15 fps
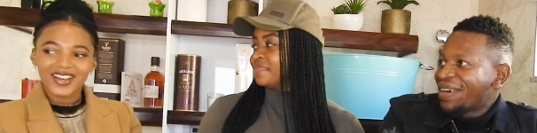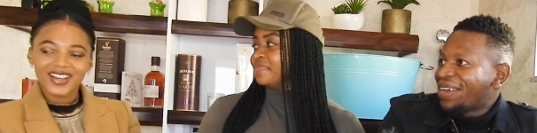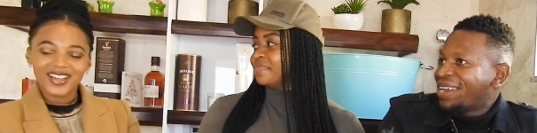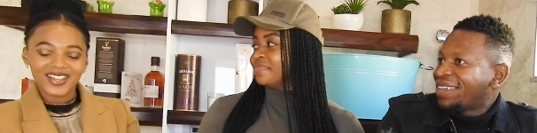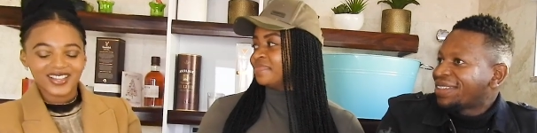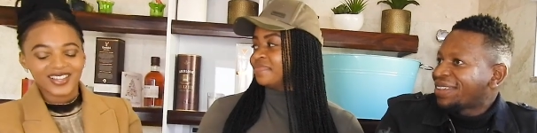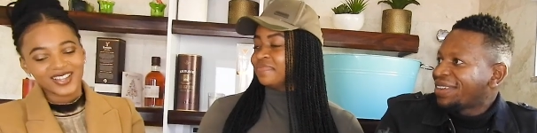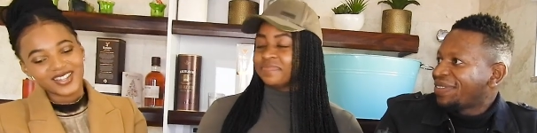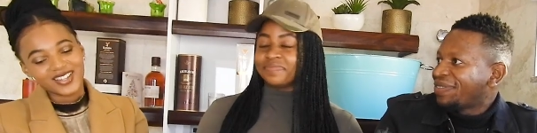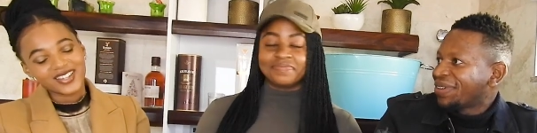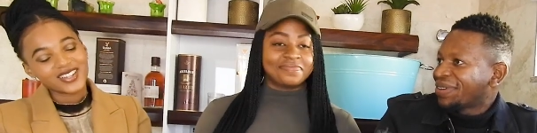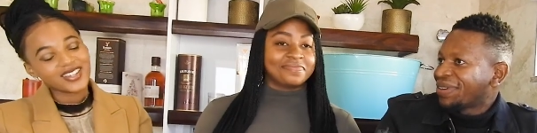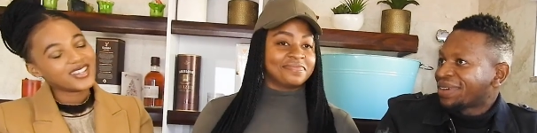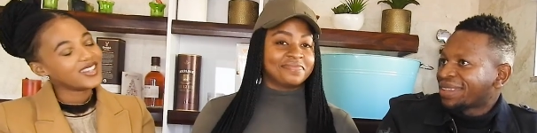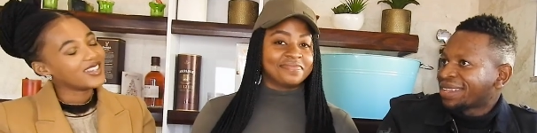Speaker 1: Honestly,
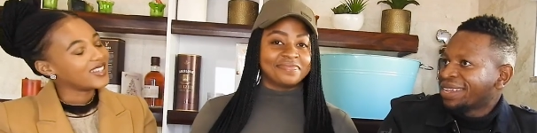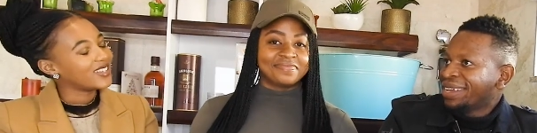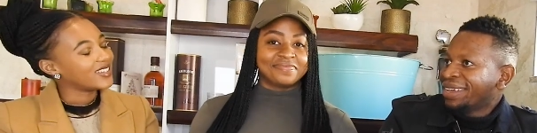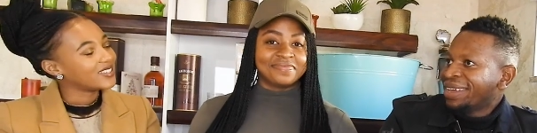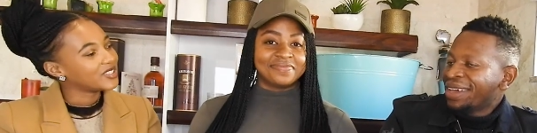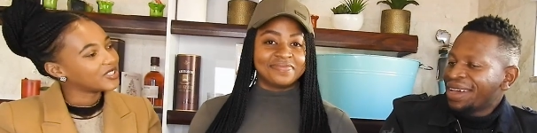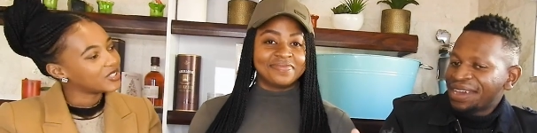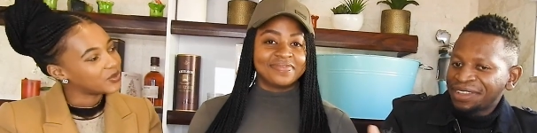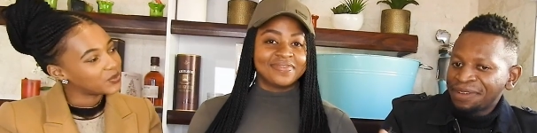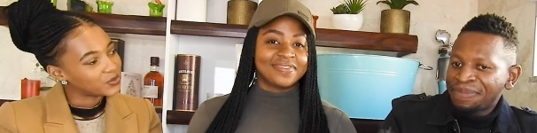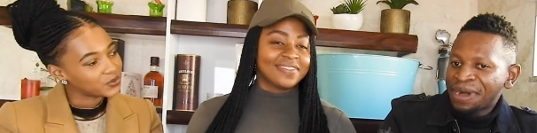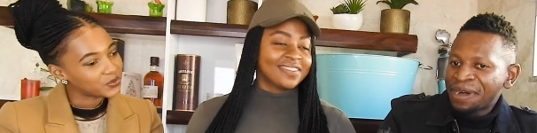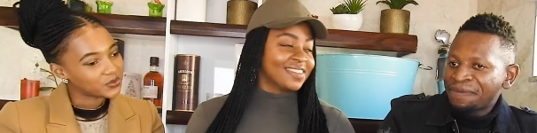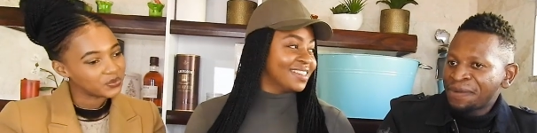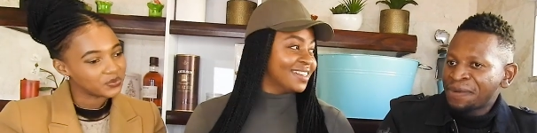because as a
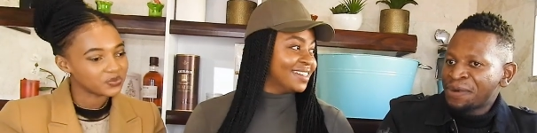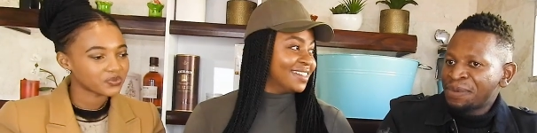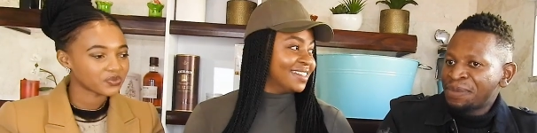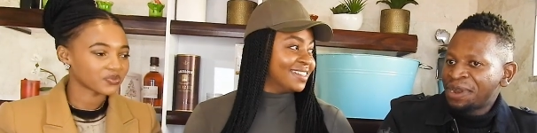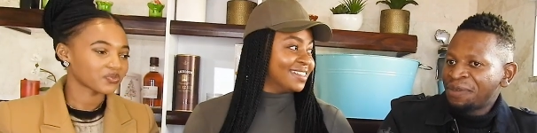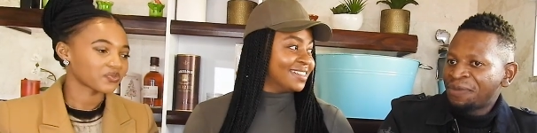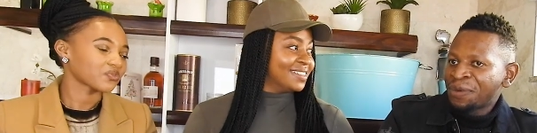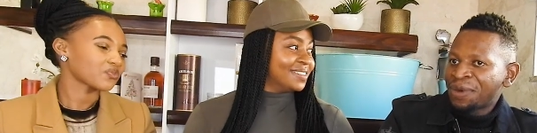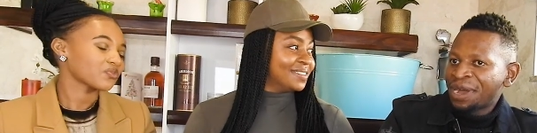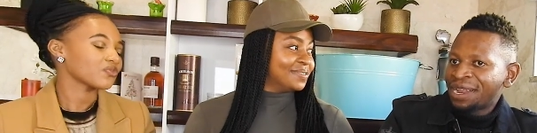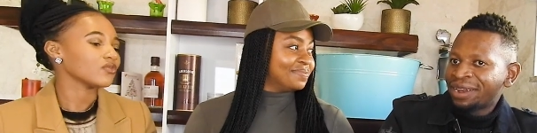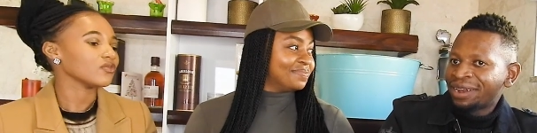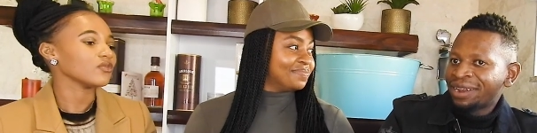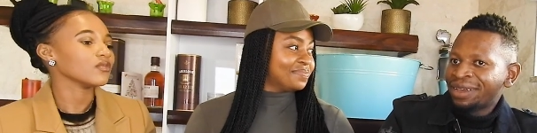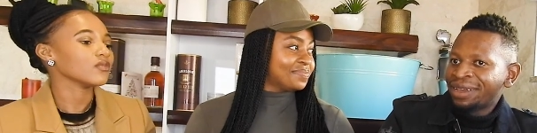powerful woman, if you
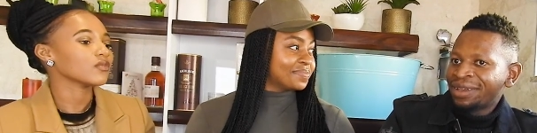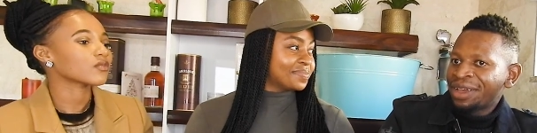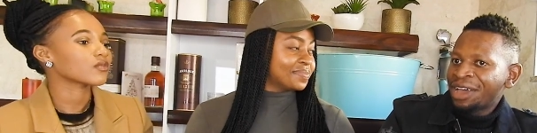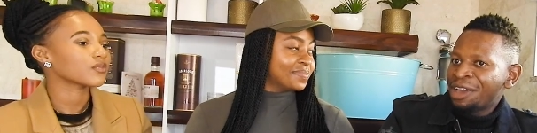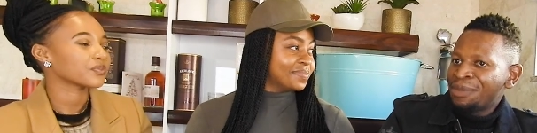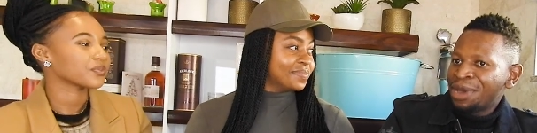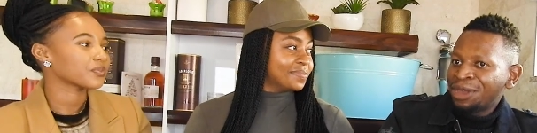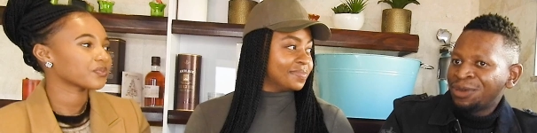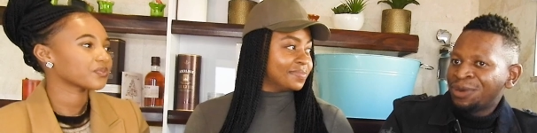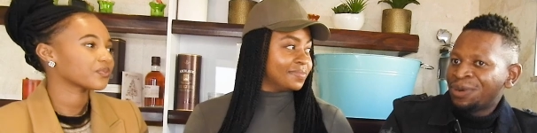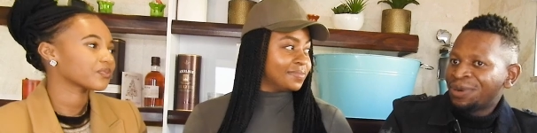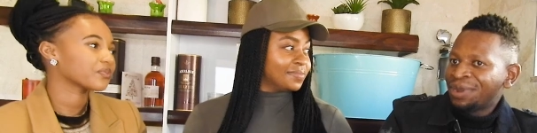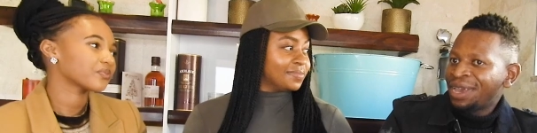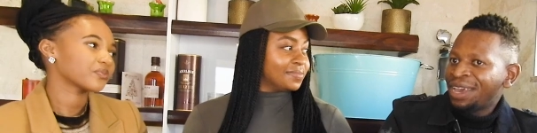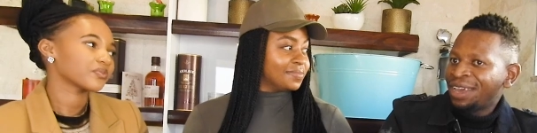want a man your
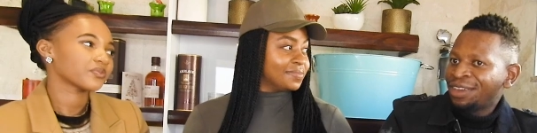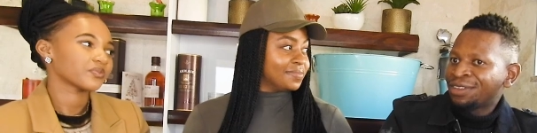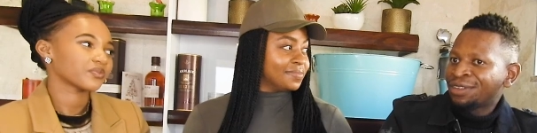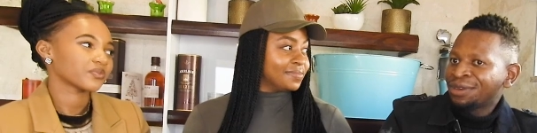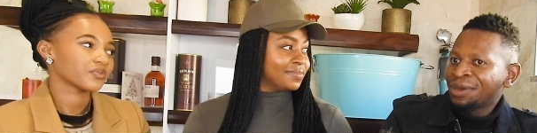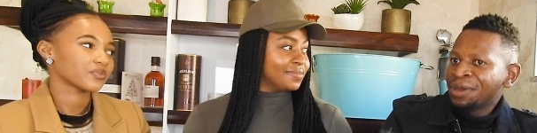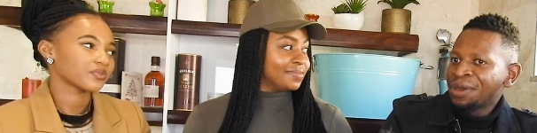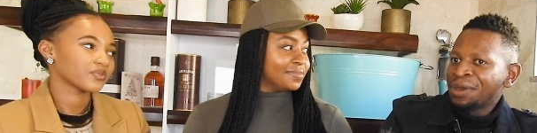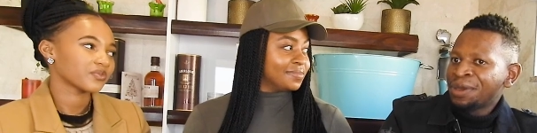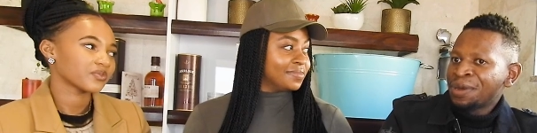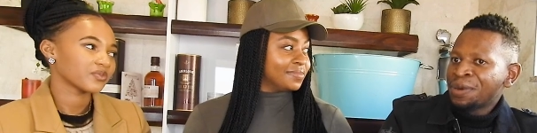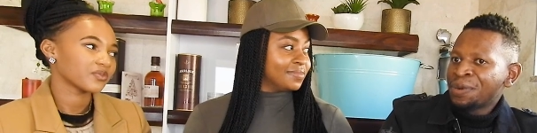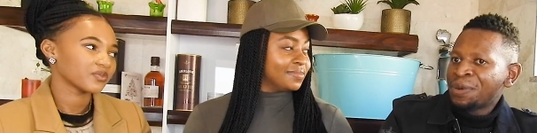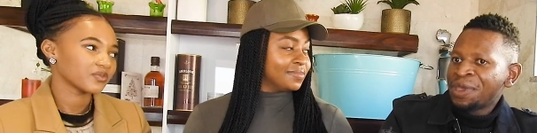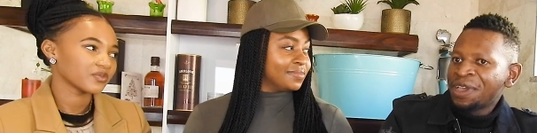own age,
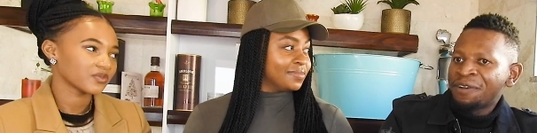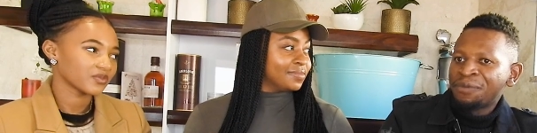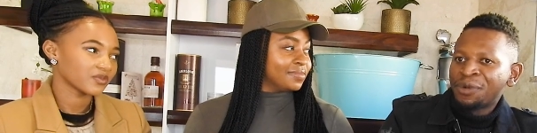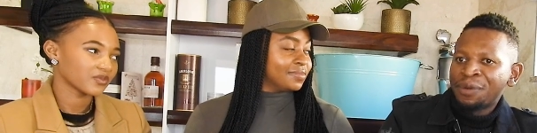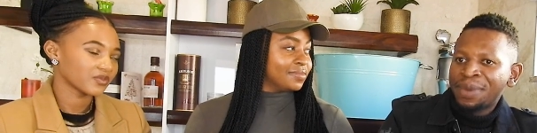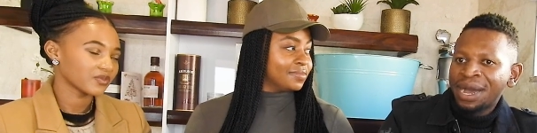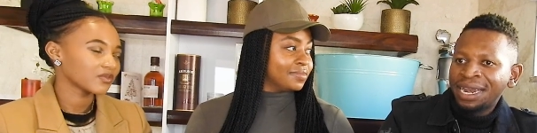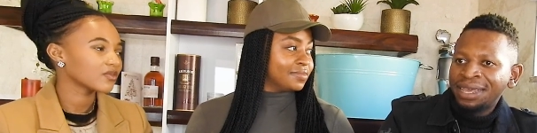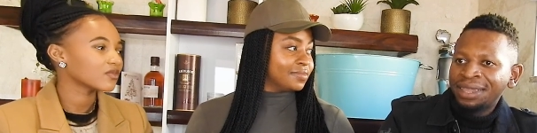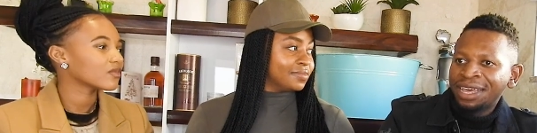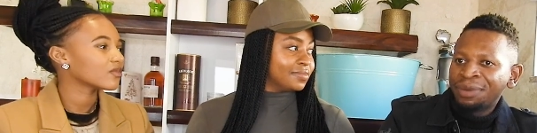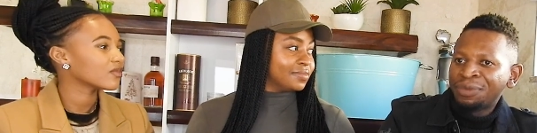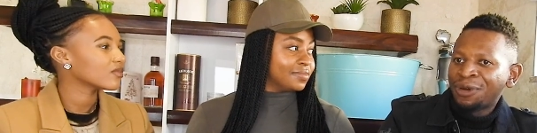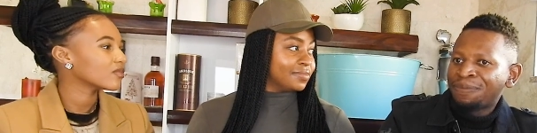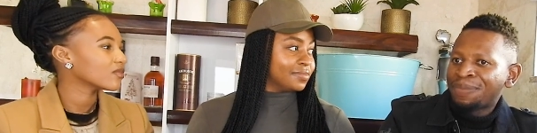who you have more money
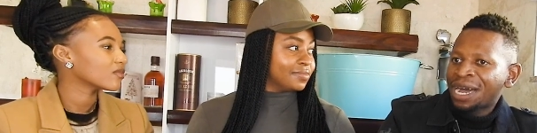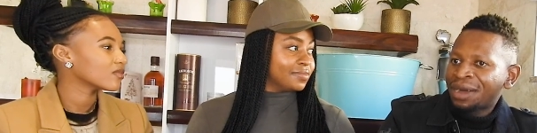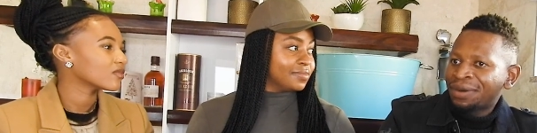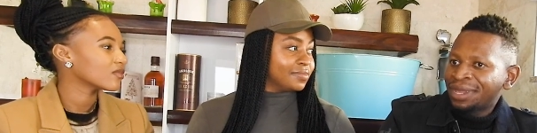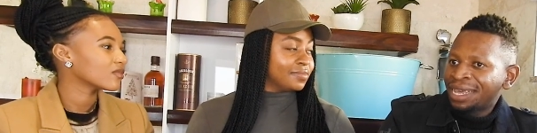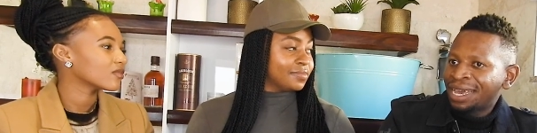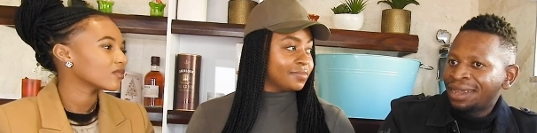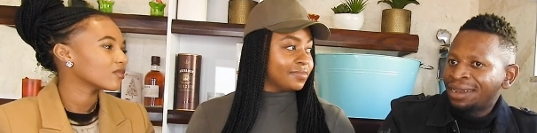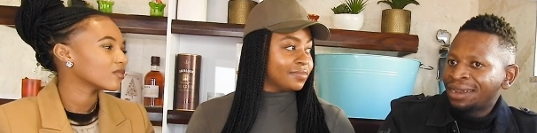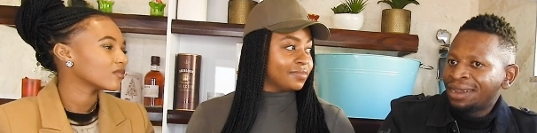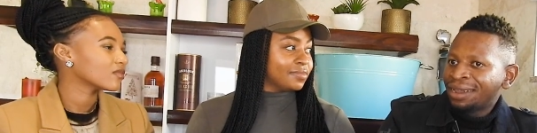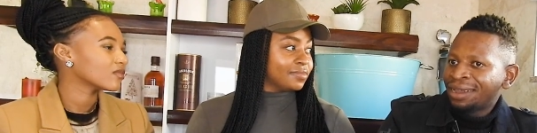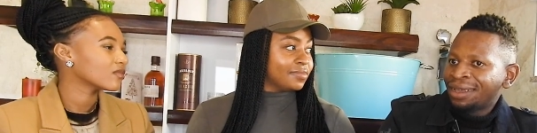than, more power than,